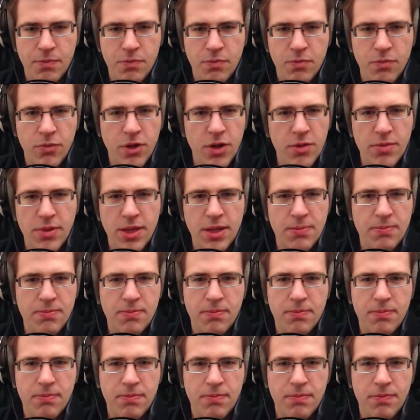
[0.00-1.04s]
Why am I
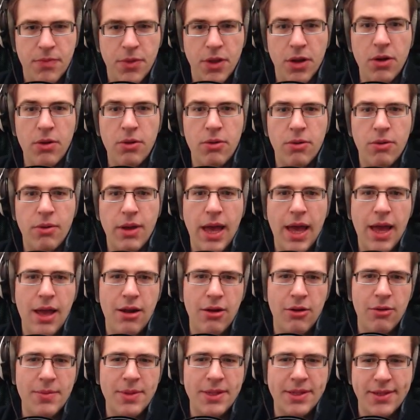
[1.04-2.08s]
Oh,
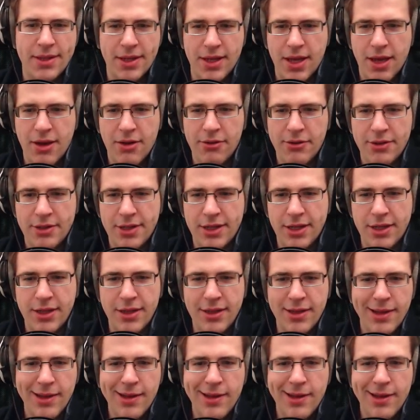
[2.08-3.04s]
hello, Mr. Garrison.